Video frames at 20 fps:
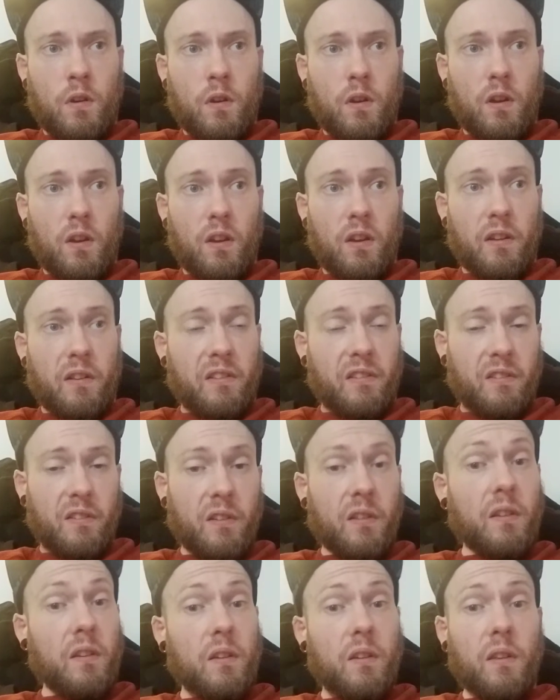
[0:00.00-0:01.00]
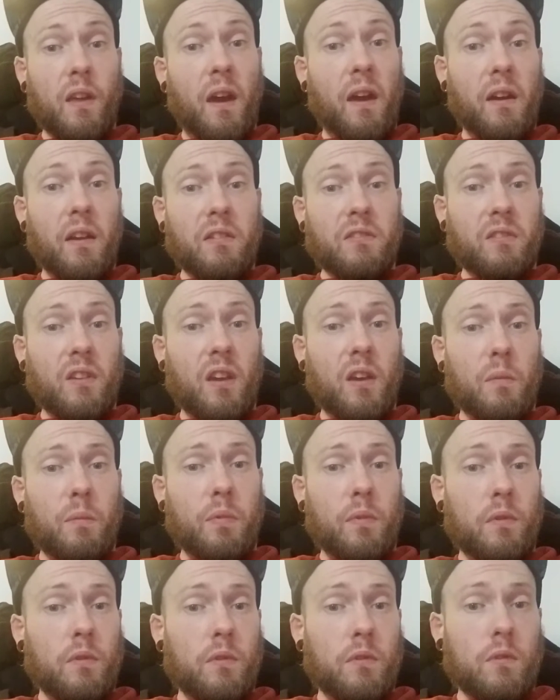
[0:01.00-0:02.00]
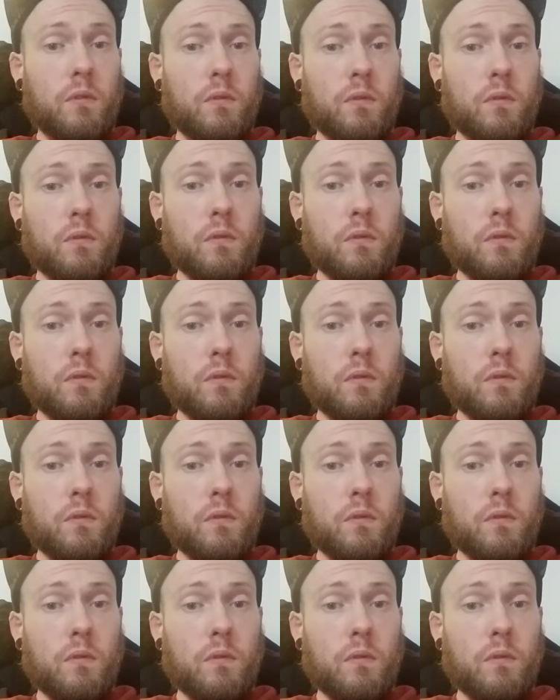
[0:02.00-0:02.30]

And seeing that example